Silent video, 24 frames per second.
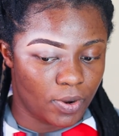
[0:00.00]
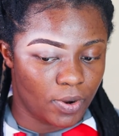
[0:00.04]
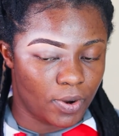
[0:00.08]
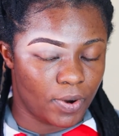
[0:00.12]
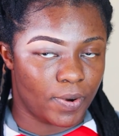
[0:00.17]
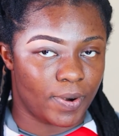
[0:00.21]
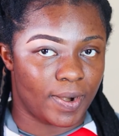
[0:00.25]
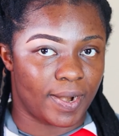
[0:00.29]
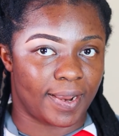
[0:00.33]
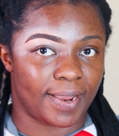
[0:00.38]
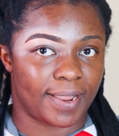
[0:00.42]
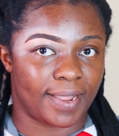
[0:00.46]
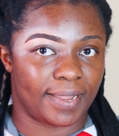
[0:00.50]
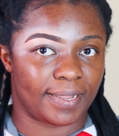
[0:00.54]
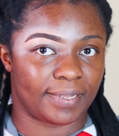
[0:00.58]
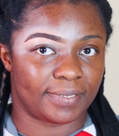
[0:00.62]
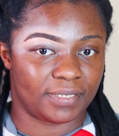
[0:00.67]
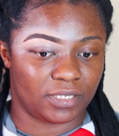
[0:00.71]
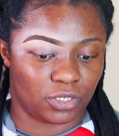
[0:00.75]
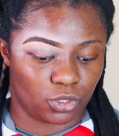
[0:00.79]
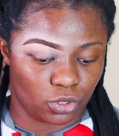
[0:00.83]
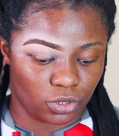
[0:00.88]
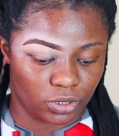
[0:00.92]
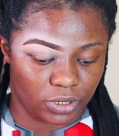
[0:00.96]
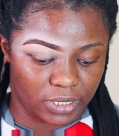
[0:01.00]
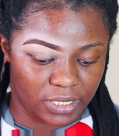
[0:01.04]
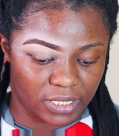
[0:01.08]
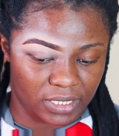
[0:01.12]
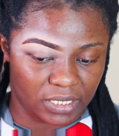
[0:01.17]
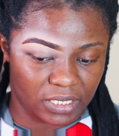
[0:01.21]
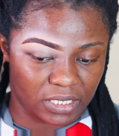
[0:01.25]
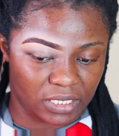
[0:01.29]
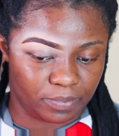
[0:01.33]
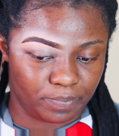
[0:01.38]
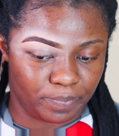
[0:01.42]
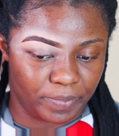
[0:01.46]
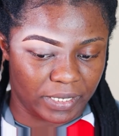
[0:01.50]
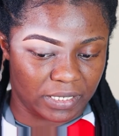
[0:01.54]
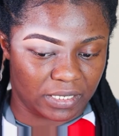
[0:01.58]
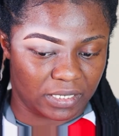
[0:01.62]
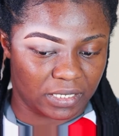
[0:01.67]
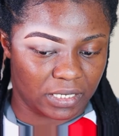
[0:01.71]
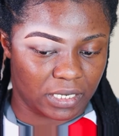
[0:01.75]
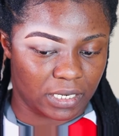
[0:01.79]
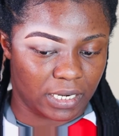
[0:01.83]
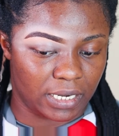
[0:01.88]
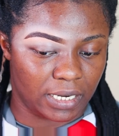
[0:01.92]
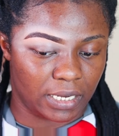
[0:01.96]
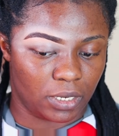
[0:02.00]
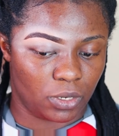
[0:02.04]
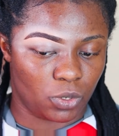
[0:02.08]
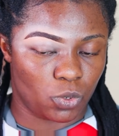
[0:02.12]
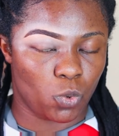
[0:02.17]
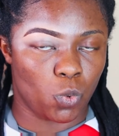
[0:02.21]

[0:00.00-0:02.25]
Alright guys, so this is basically